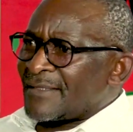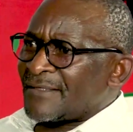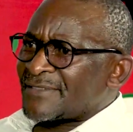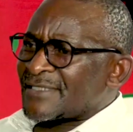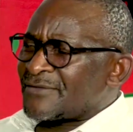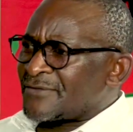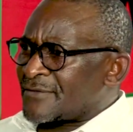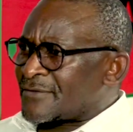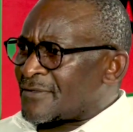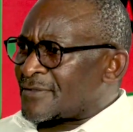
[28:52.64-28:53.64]
there was a
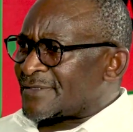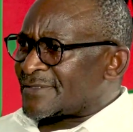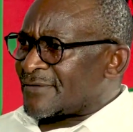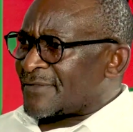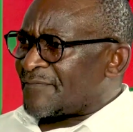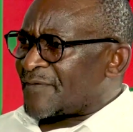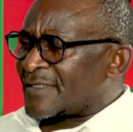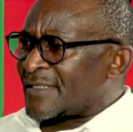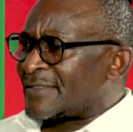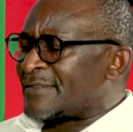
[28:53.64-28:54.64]
union called the South
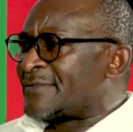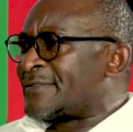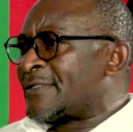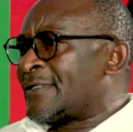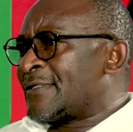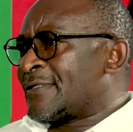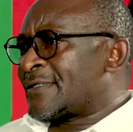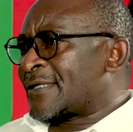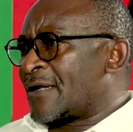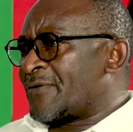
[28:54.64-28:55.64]
African
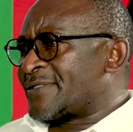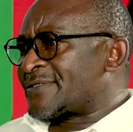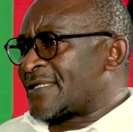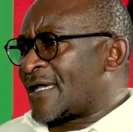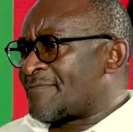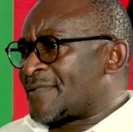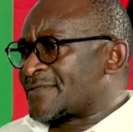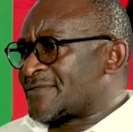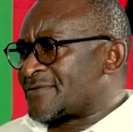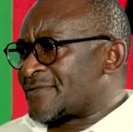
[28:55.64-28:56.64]
Railways and
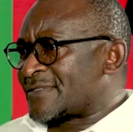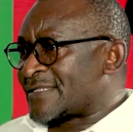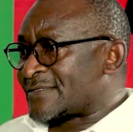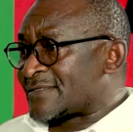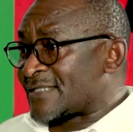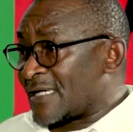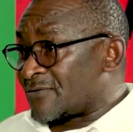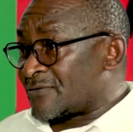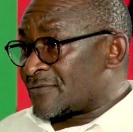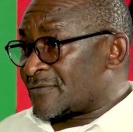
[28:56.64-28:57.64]
Harbours Union, SADTU.